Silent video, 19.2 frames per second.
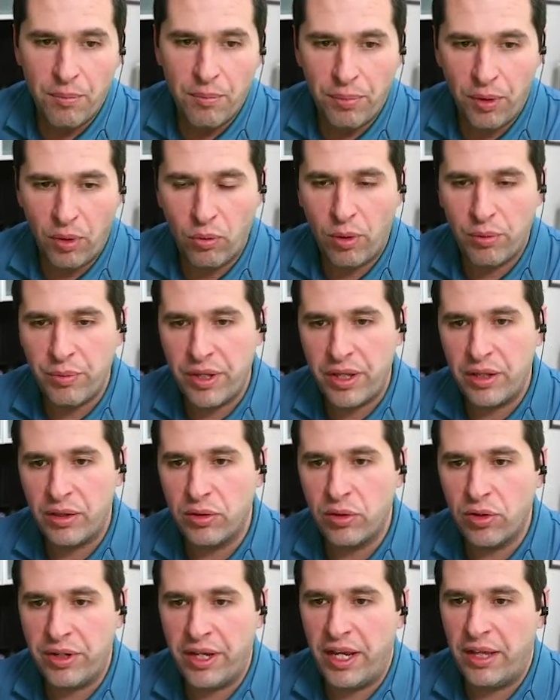But when we
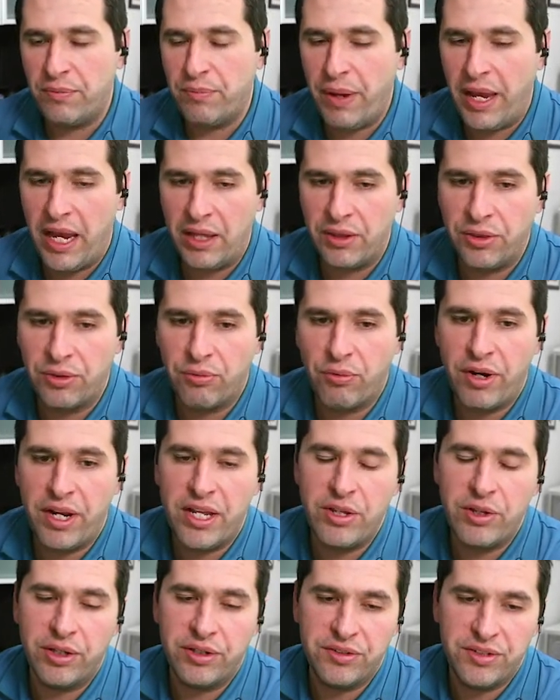look at pad three,
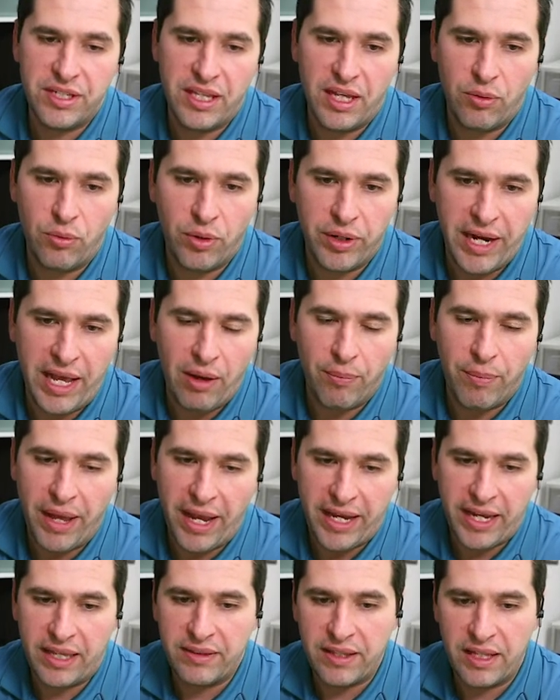you can see that we're now
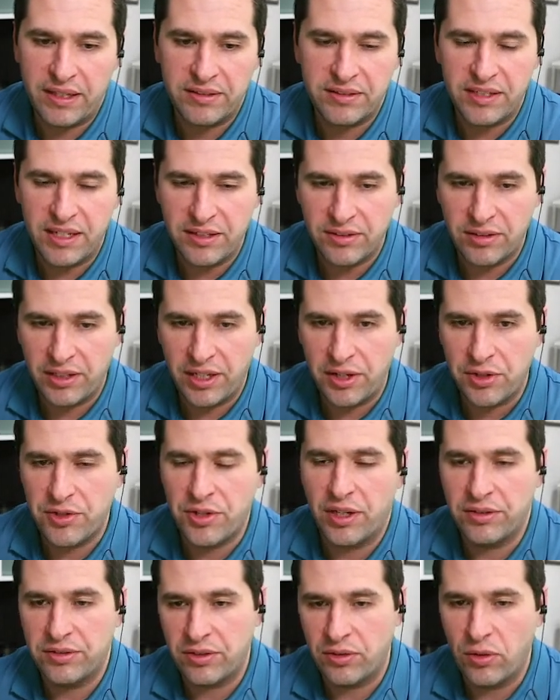back at that seasonally
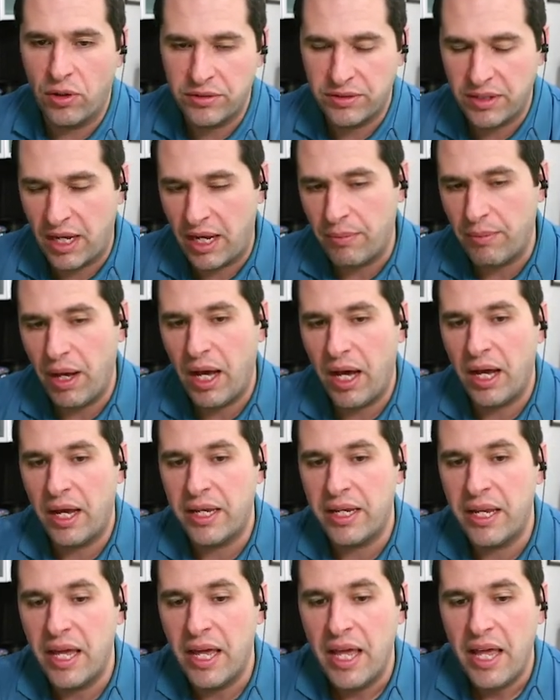adjusted all-time
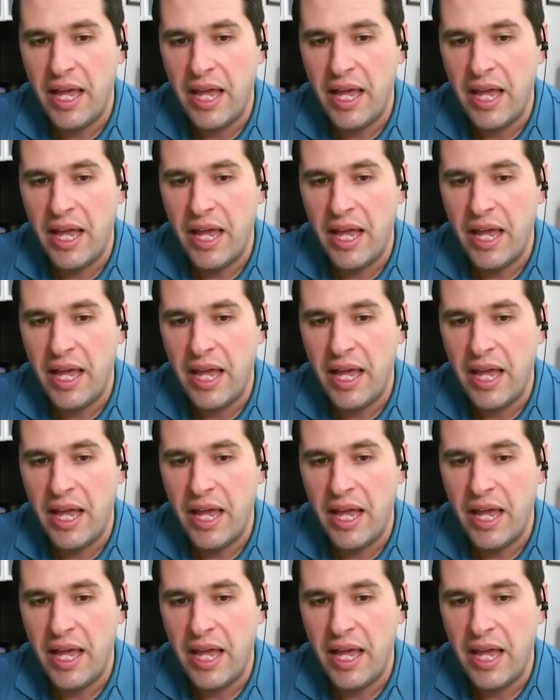high.